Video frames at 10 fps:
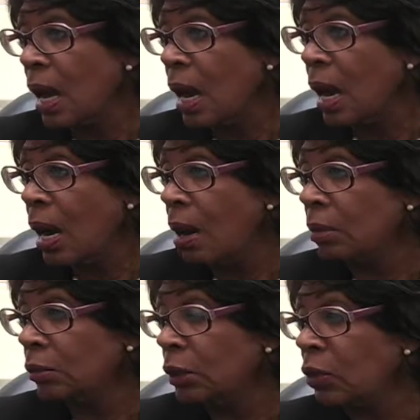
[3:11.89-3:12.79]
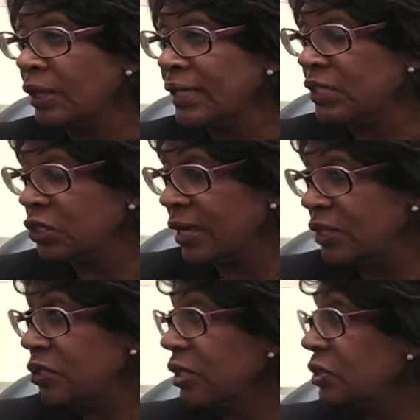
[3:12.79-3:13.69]
loan
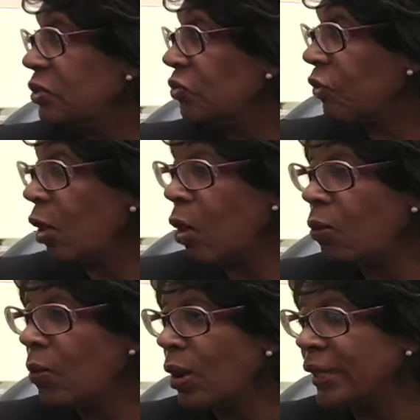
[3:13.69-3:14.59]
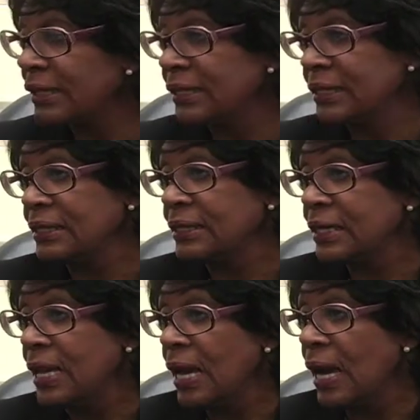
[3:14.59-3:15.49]
initiations for home mortgages
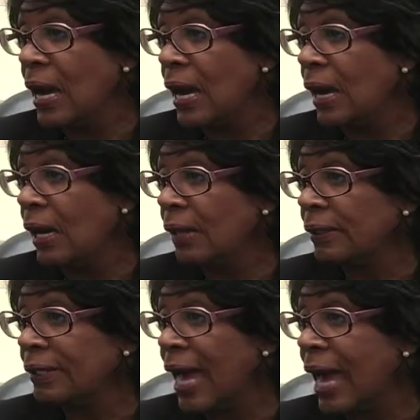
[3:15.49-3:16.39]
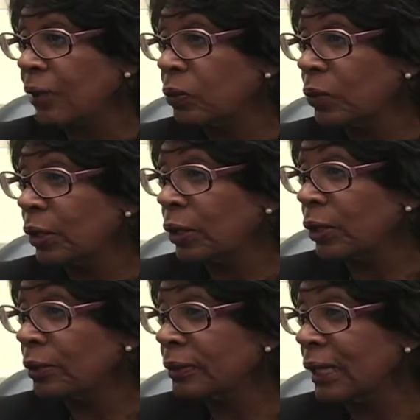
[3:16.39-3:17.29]
that were